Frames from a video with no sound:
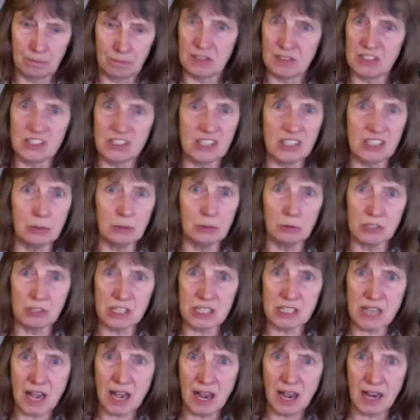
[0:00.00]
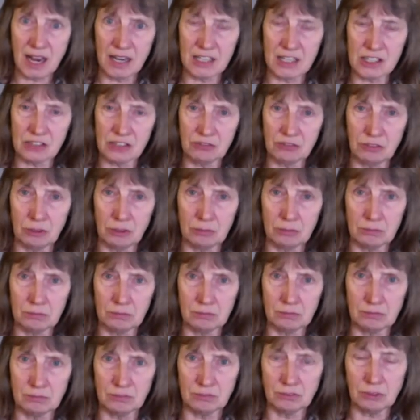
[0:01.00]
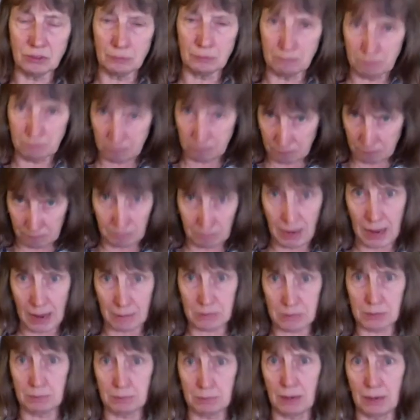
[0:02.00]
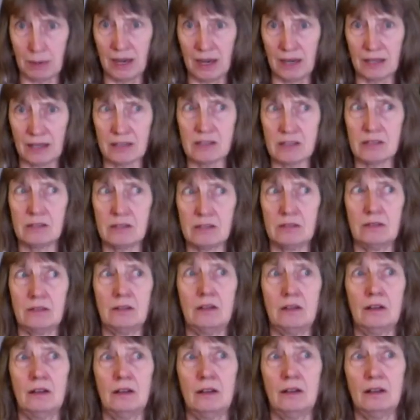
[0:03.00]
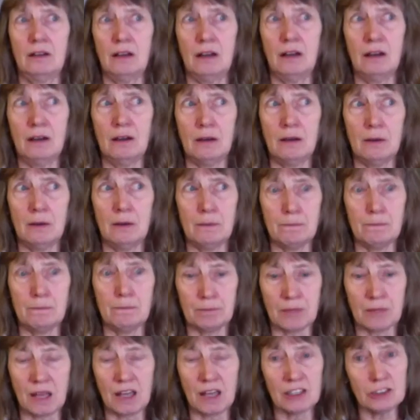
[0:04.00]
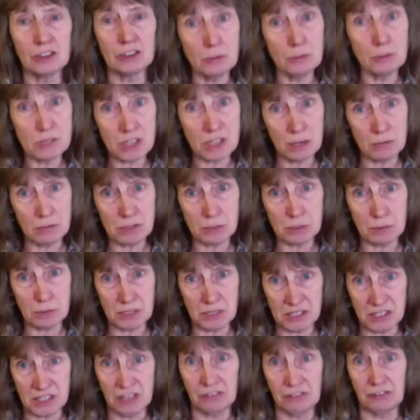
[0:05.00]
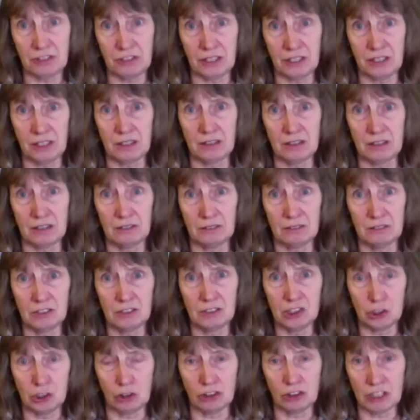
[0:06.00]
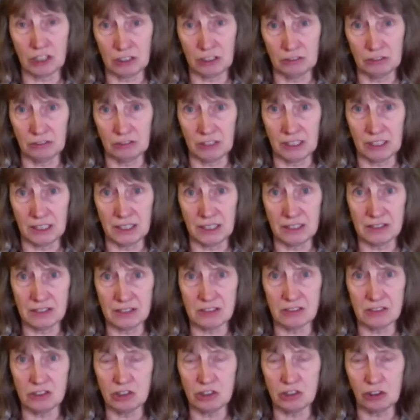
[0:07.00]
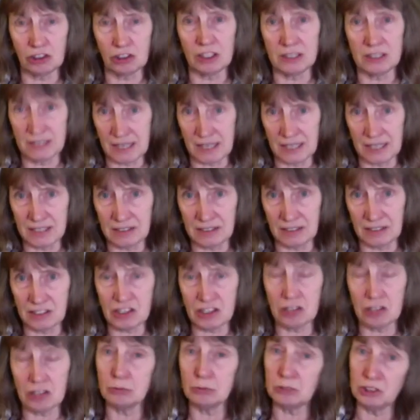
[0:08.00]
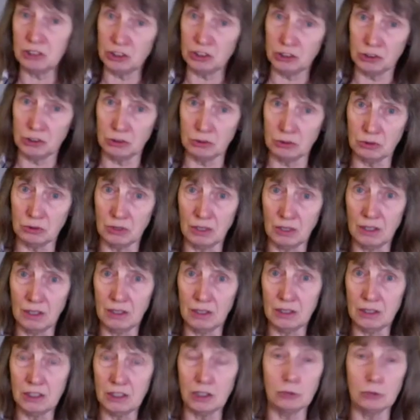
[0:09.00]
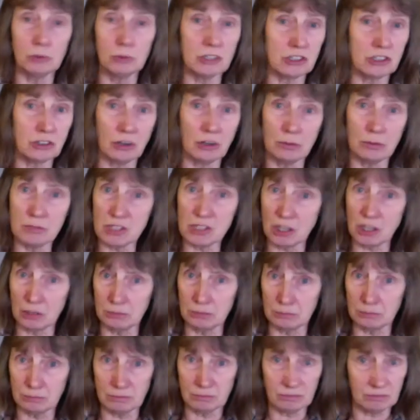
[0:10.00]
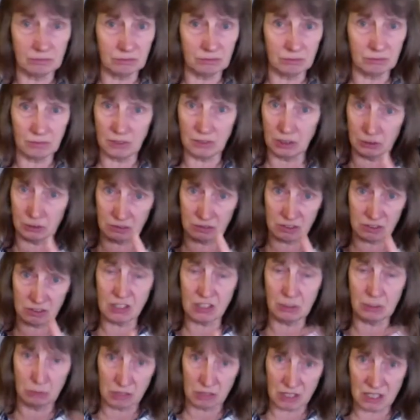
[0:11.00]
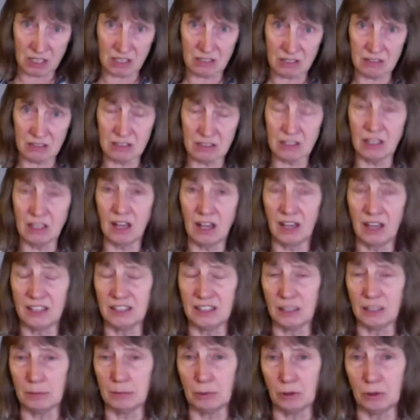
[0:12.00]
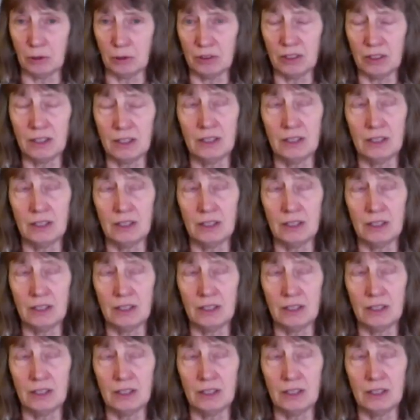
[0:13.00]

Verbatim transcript: sequence tags from from mapped BACs, um, chromosome-specific shotgun reads, shotgun data, so that we knew you know which chromosome you know sequences lined up on.